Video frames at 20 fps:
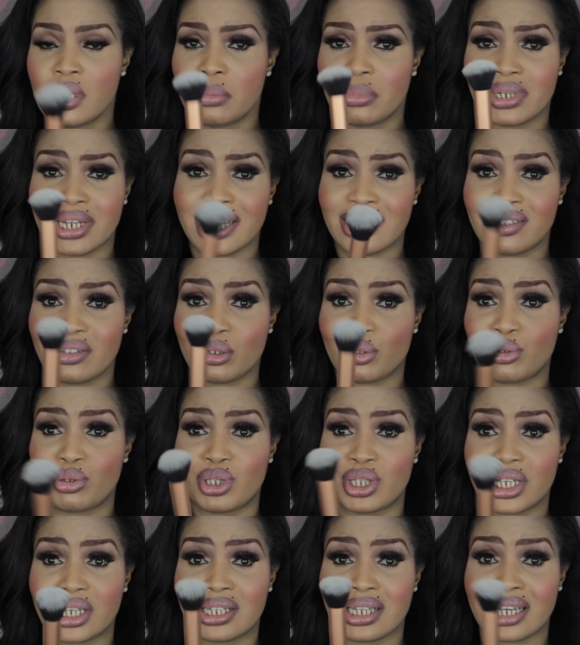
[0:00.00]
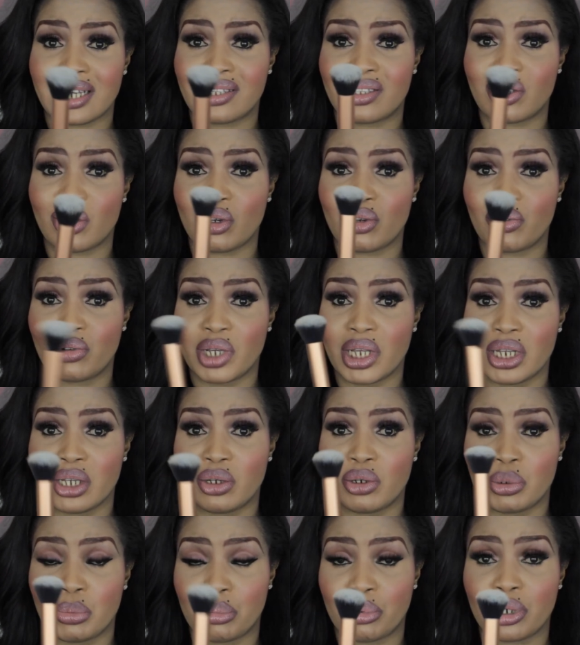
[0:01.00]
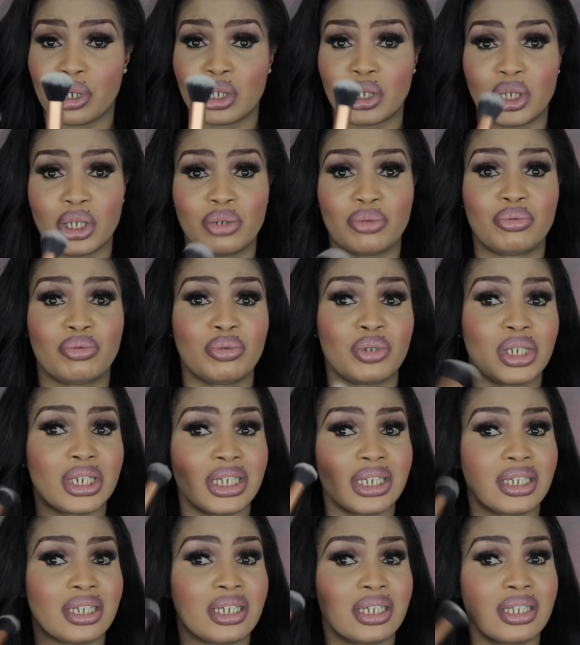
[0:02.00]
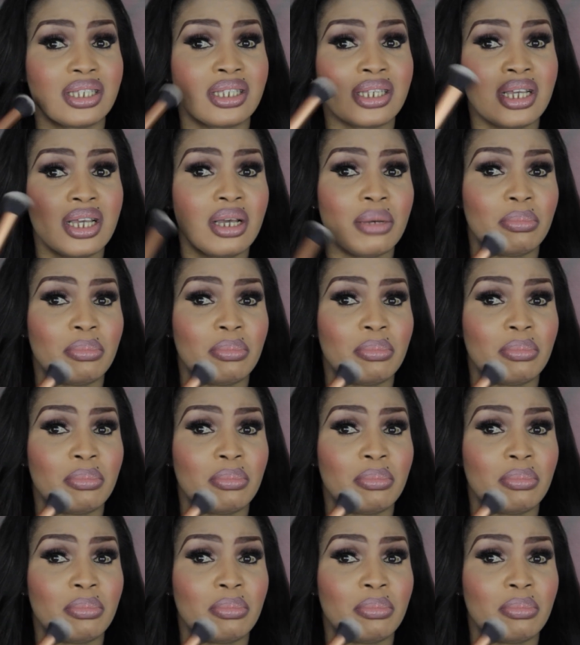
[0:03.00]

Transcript: But that's not to say that it's not a really good brush. It really is.